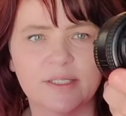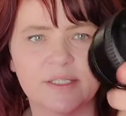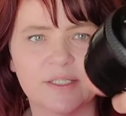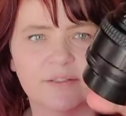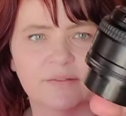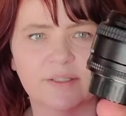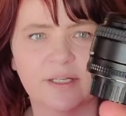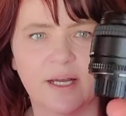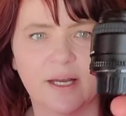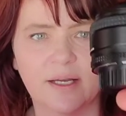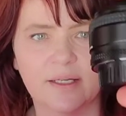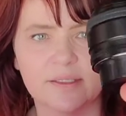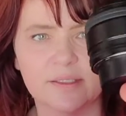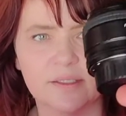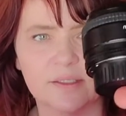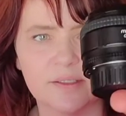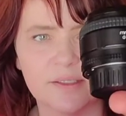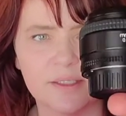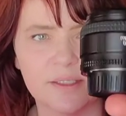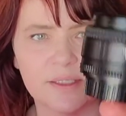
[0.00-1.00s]
of a guy. It's
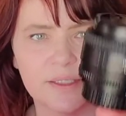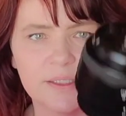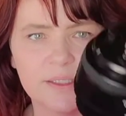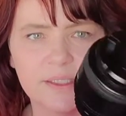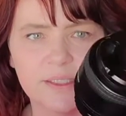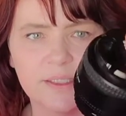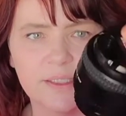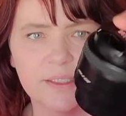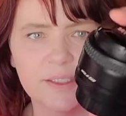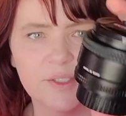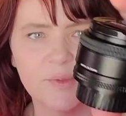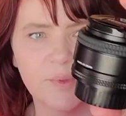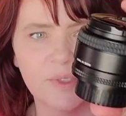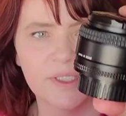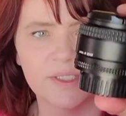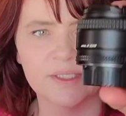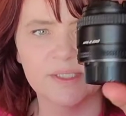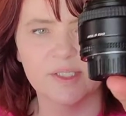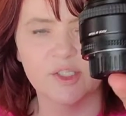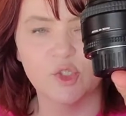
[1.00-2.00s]
also a D lens, but
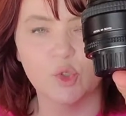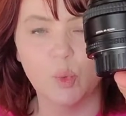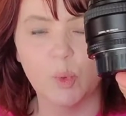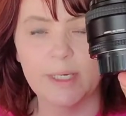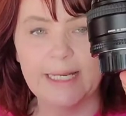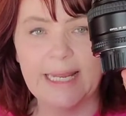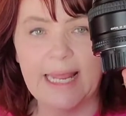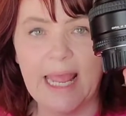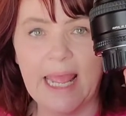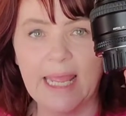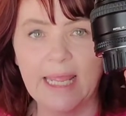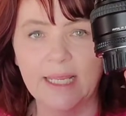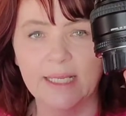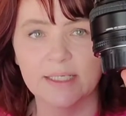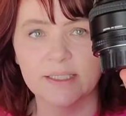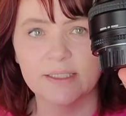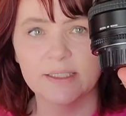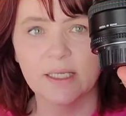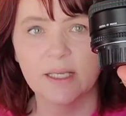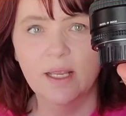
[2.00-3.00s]
it's a
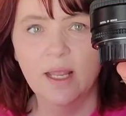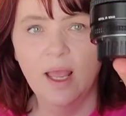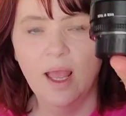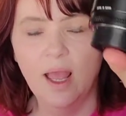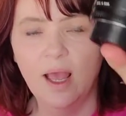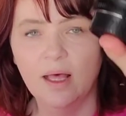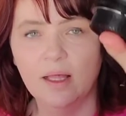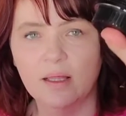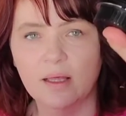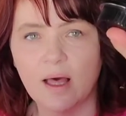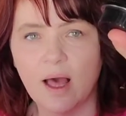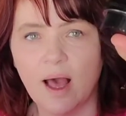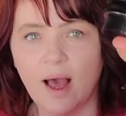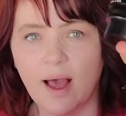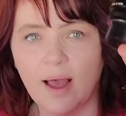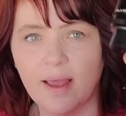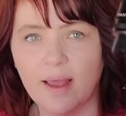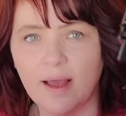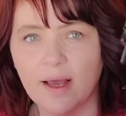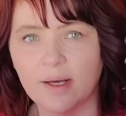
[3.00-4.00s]
28.
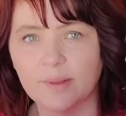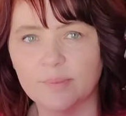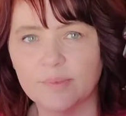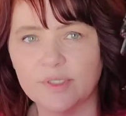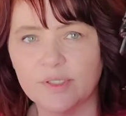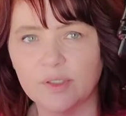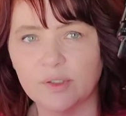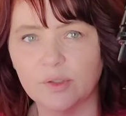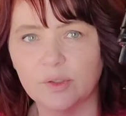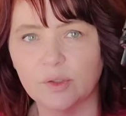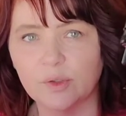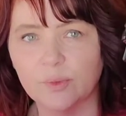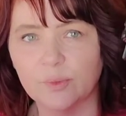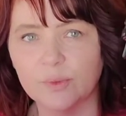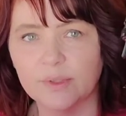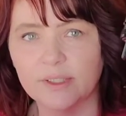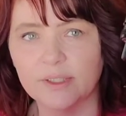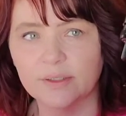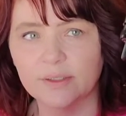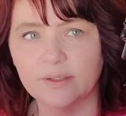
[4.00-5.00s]
I
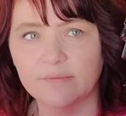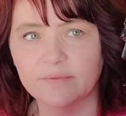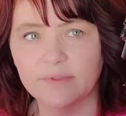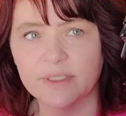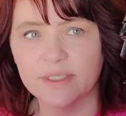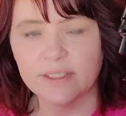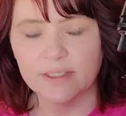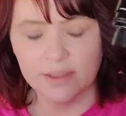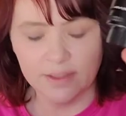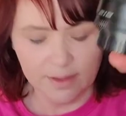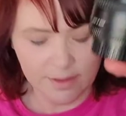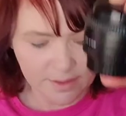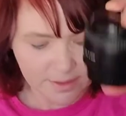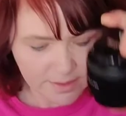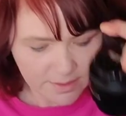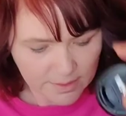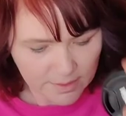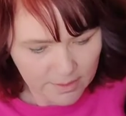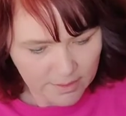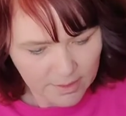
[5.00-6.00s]
absolutely love this
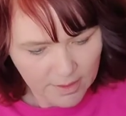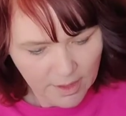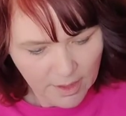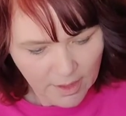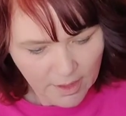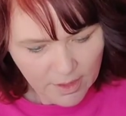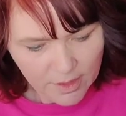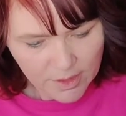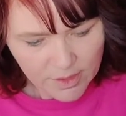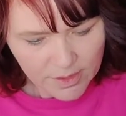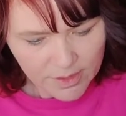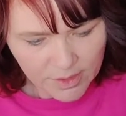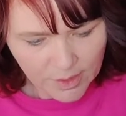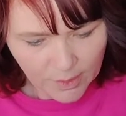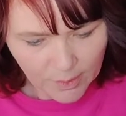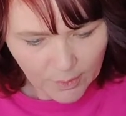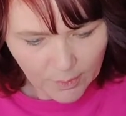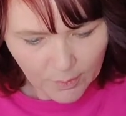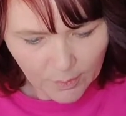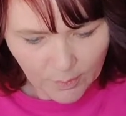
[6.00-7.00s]
lens.
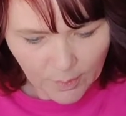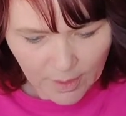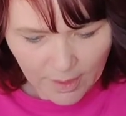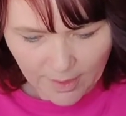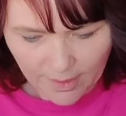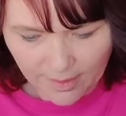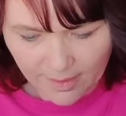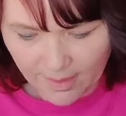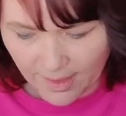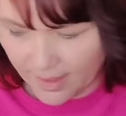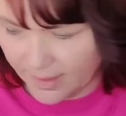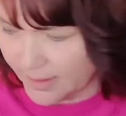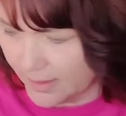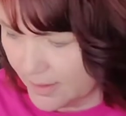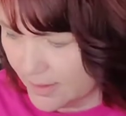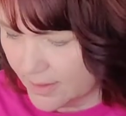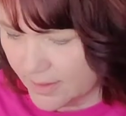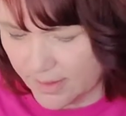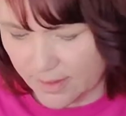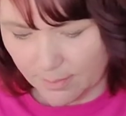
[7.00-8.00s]
So that
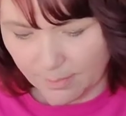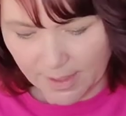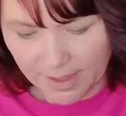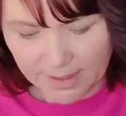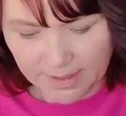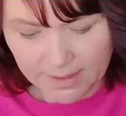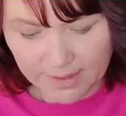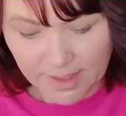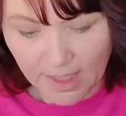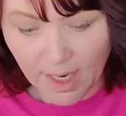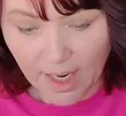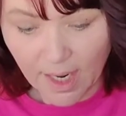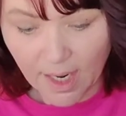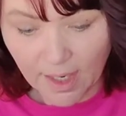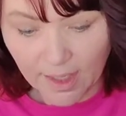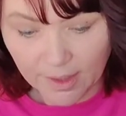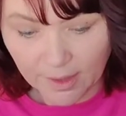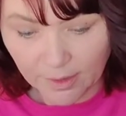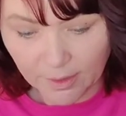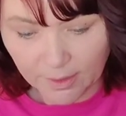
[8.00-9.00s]
is my
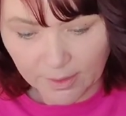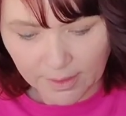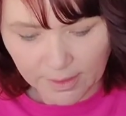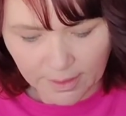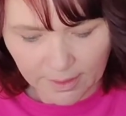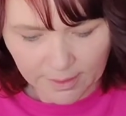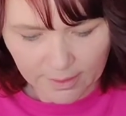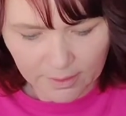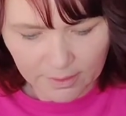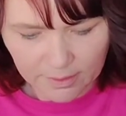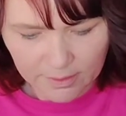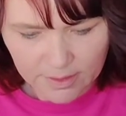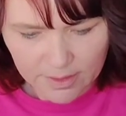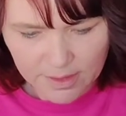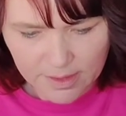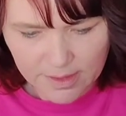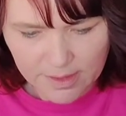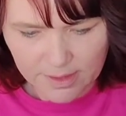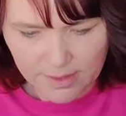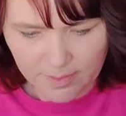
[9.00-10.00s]
entire Nikon
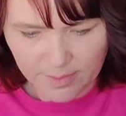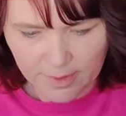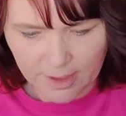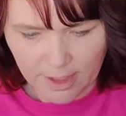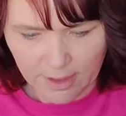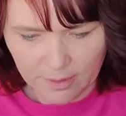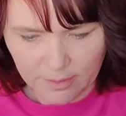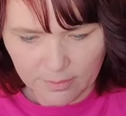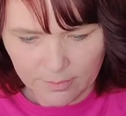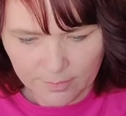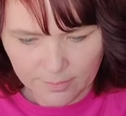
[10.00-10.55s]
system now.